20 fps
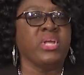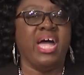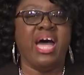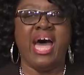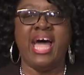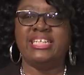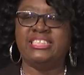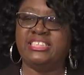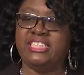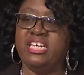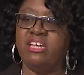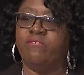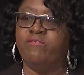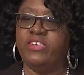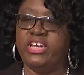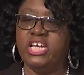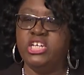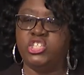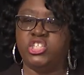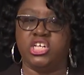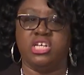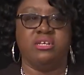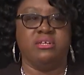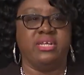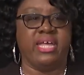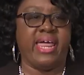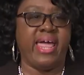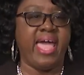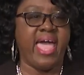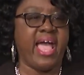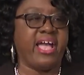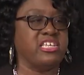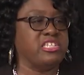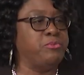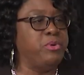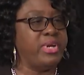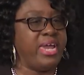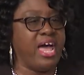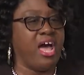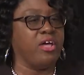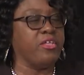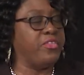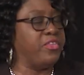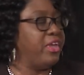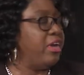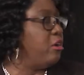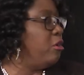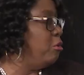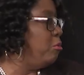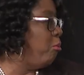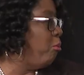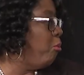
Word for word: I see a vision that HAC has put out there.